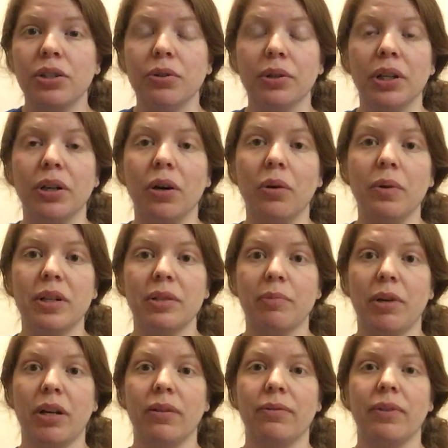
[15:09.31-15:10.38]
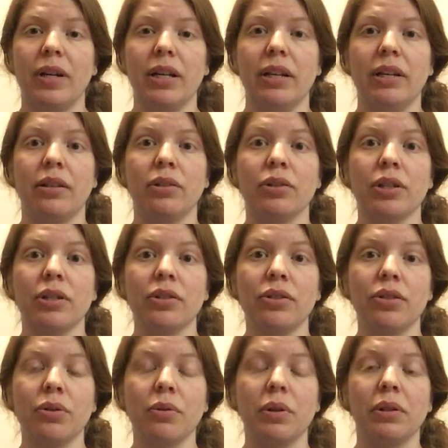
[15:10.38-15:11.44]
You can always modify it and just
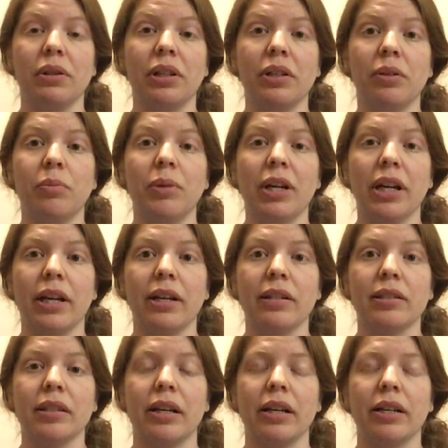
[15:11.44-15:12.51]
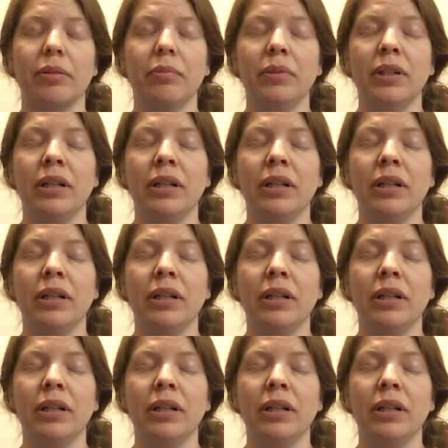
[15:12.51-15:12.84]
do a little bit at a time.